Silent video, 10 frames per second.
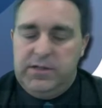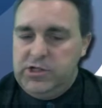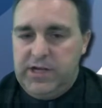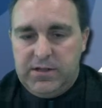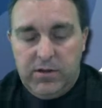
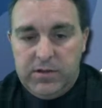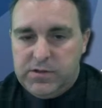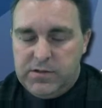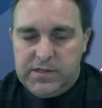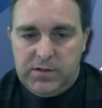shared notes
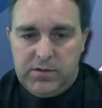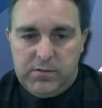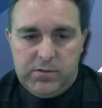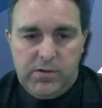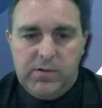using
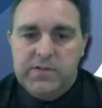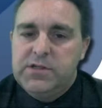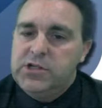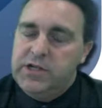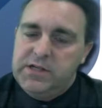Google Docs,
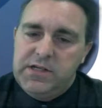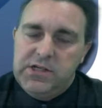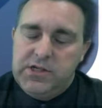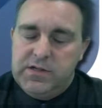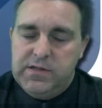shared
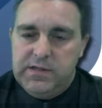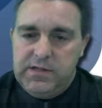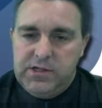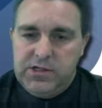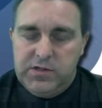teaching using a
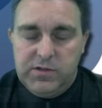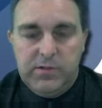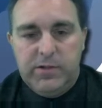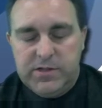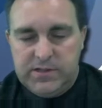teaching tool,
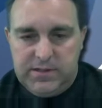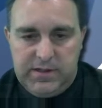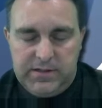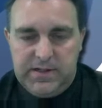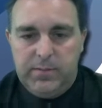which is
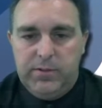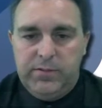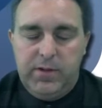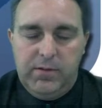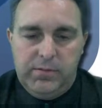an
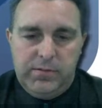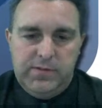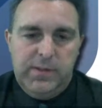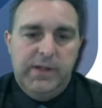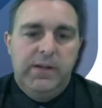example I'll
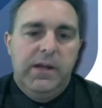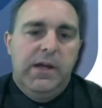explain,